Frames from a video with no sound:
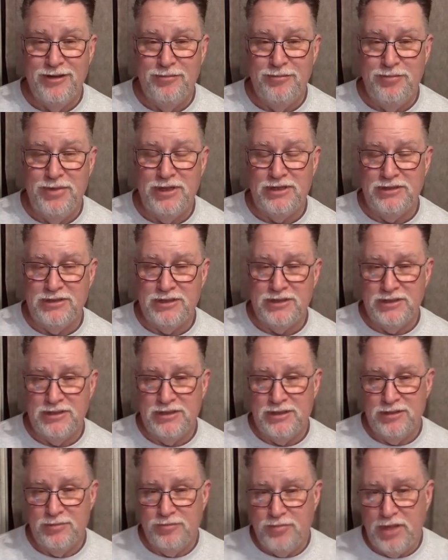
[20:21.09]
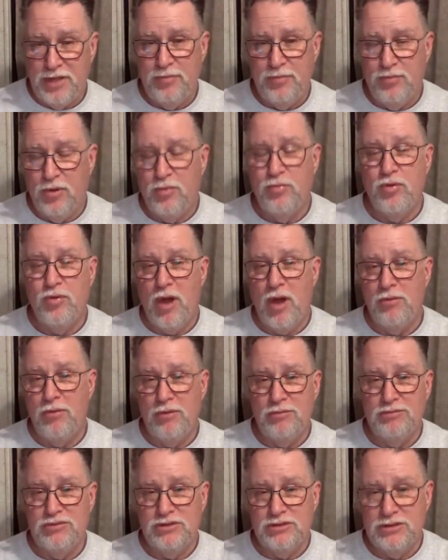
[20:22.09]
But people
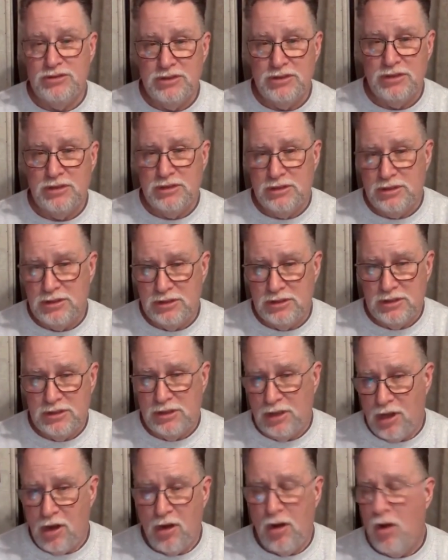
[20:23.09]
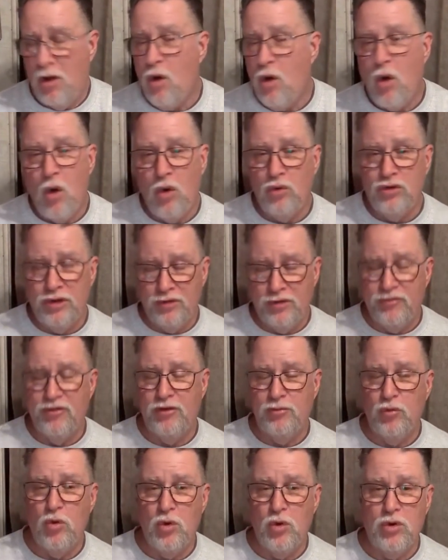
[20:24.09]
problems are a whole
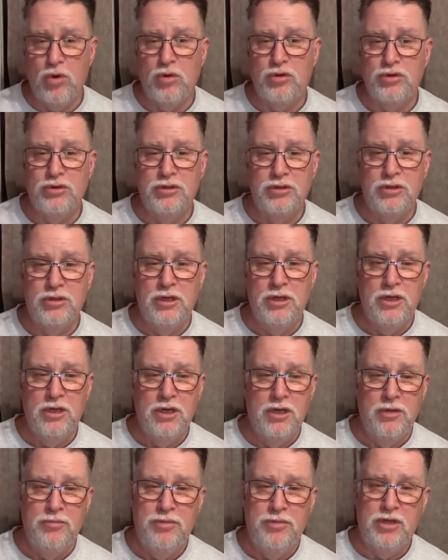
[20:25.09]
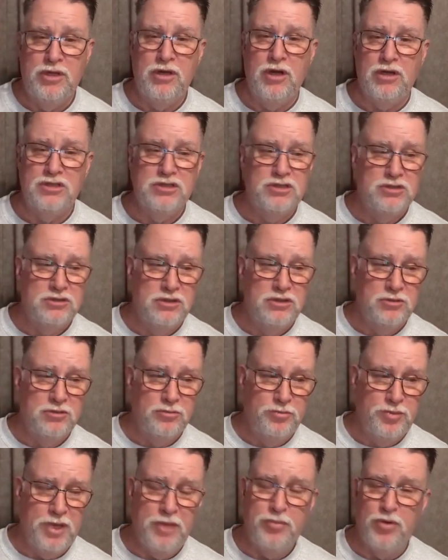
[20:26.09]
different world because
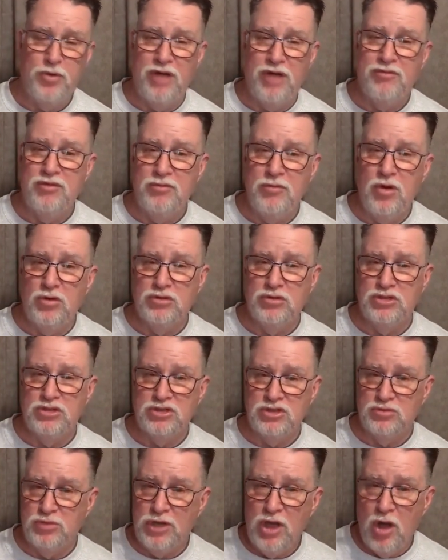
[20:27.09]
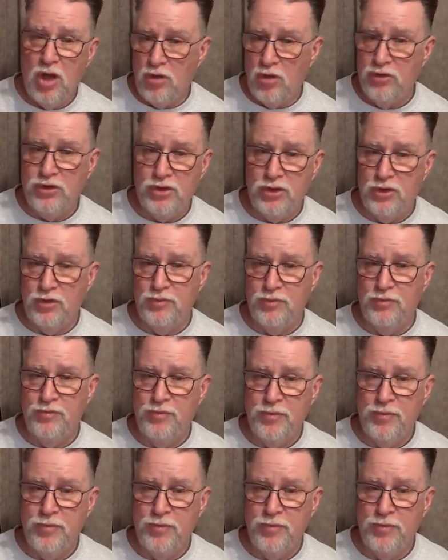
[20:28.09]
people have emotions. We all do.